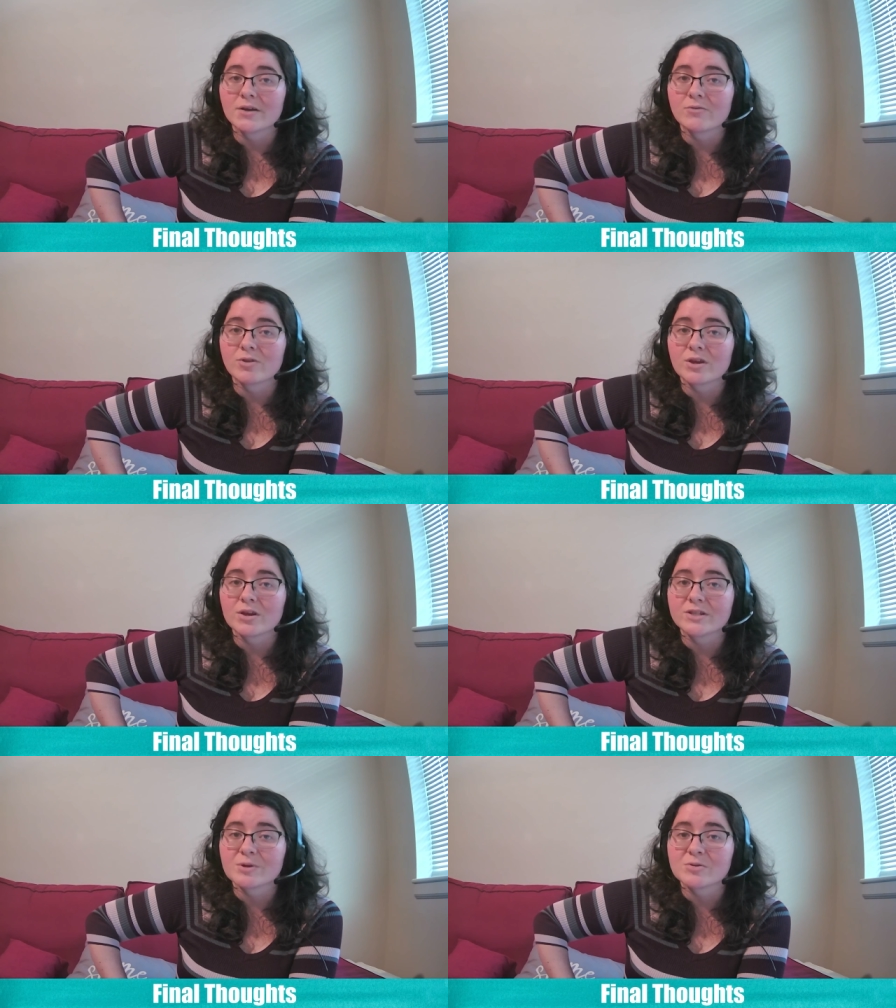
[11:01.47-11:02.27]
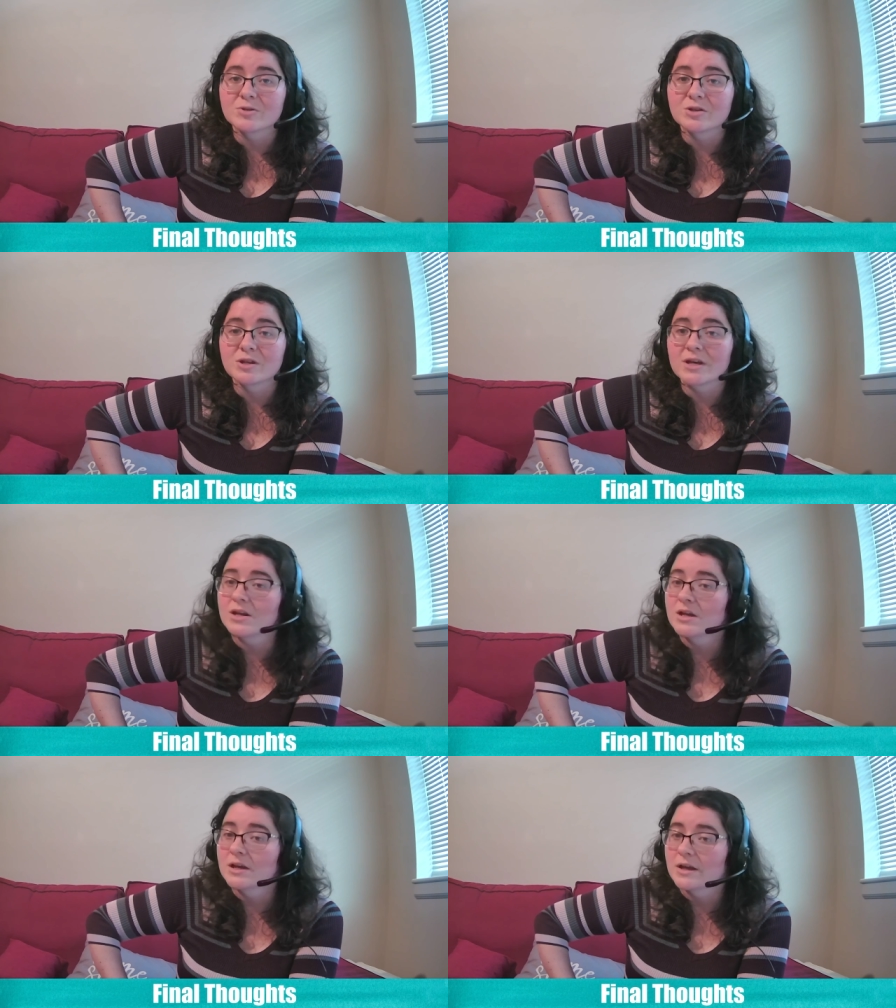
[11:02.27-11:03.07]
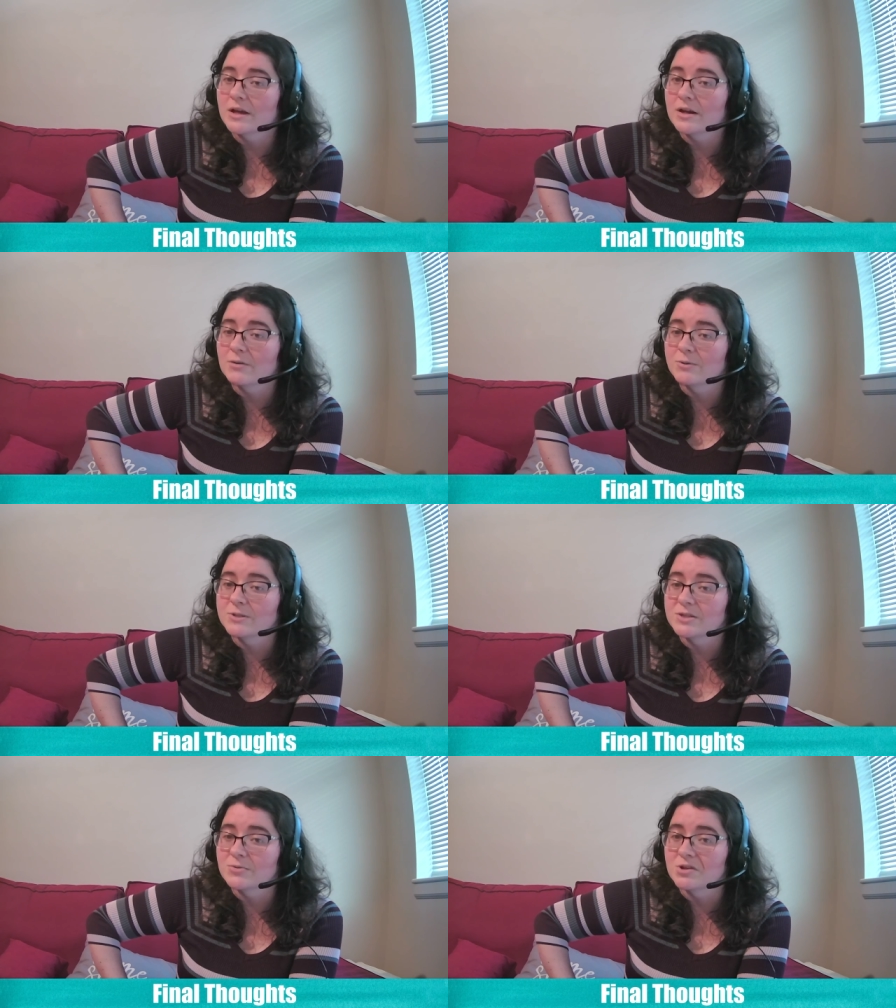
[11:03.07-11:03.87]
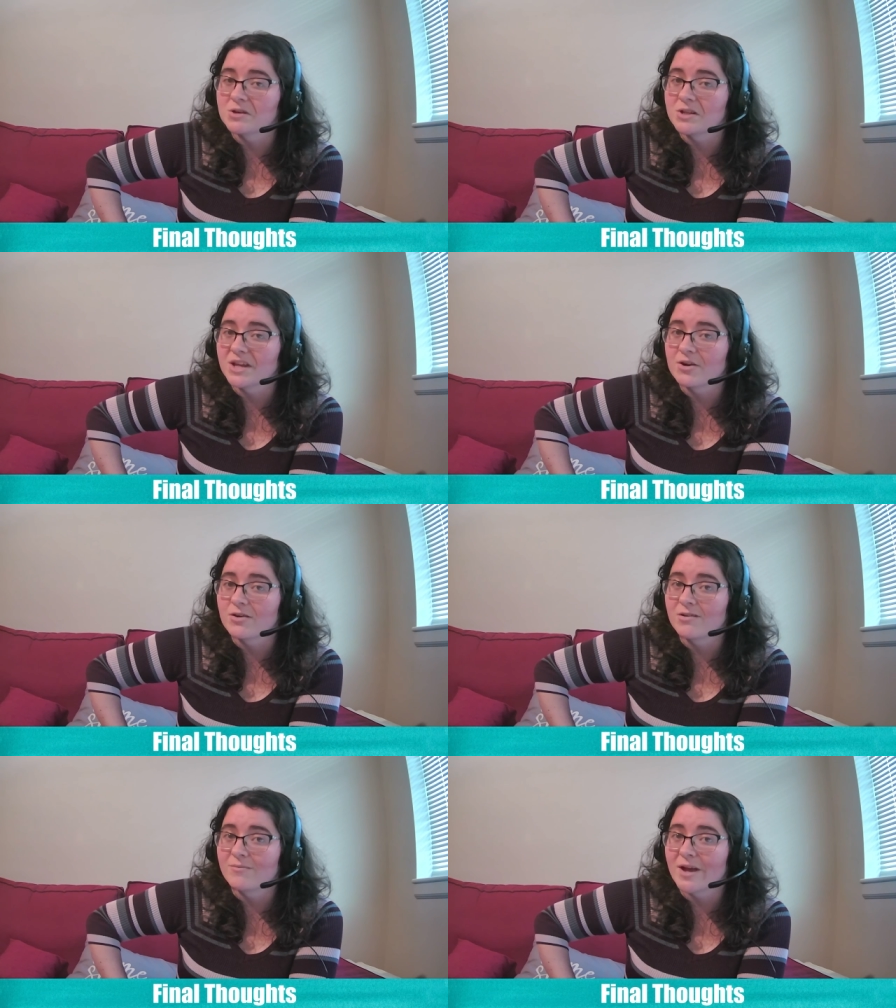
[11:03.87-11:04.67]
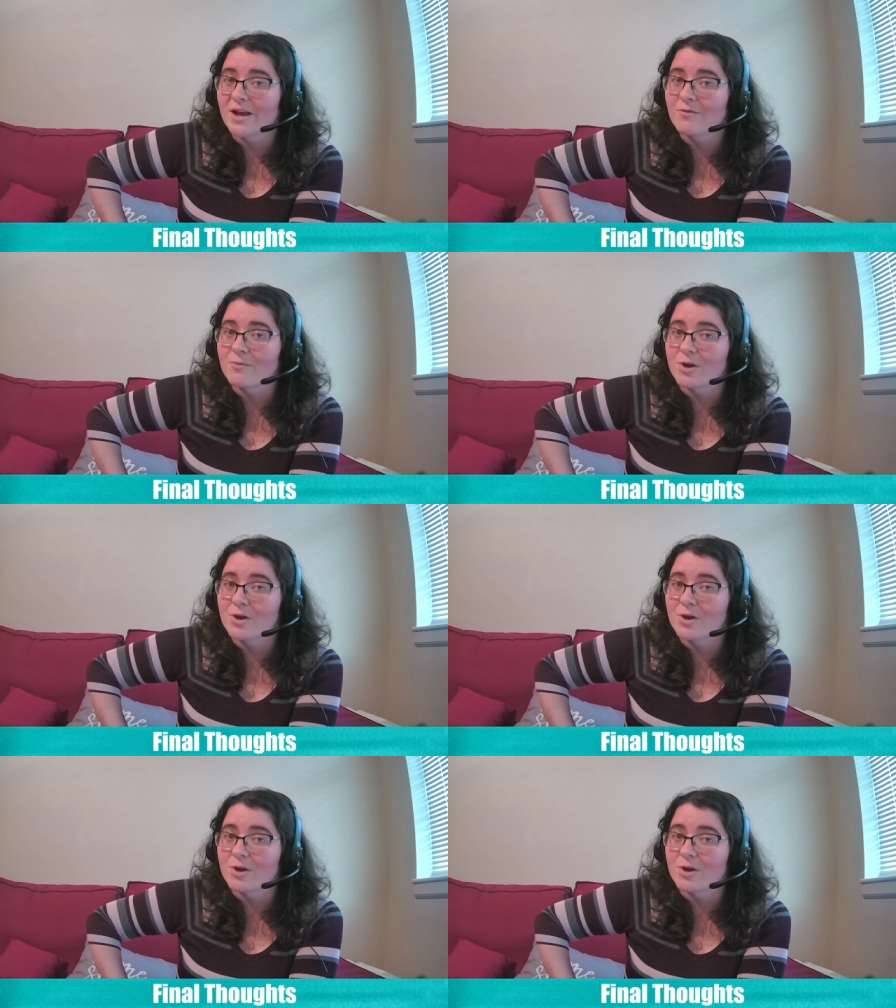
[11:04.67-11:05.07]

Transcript: thank you all so much for tuning in, and I will see you all around later. Bye everyone.